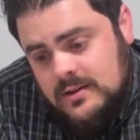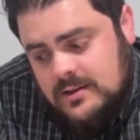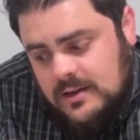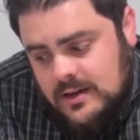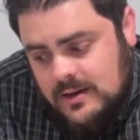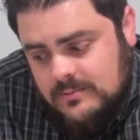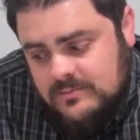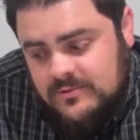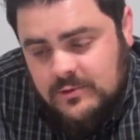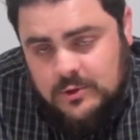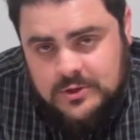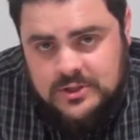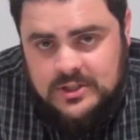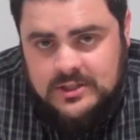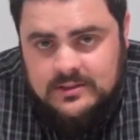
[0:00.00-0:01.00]
Um,
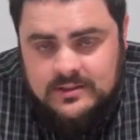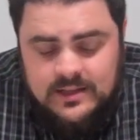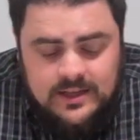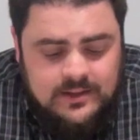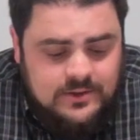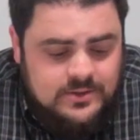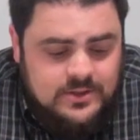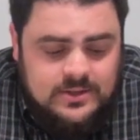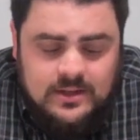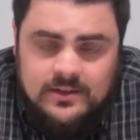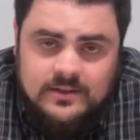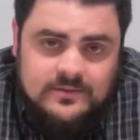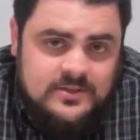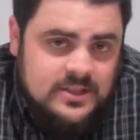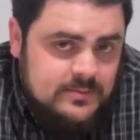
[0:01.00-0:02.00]
fortunately, there's a ton
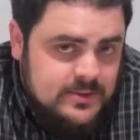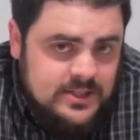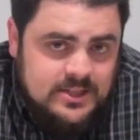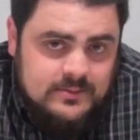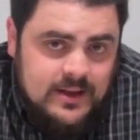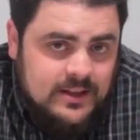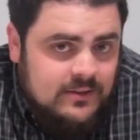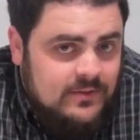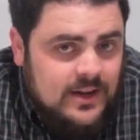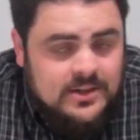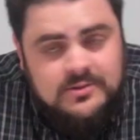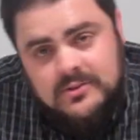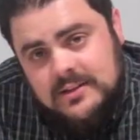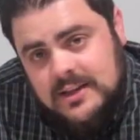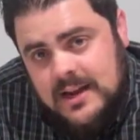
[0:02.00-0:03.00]
of CPG
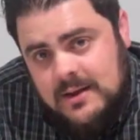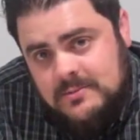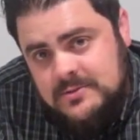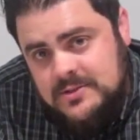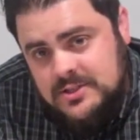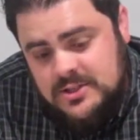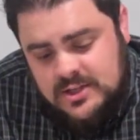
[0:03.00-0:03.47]
manufacturing that happens in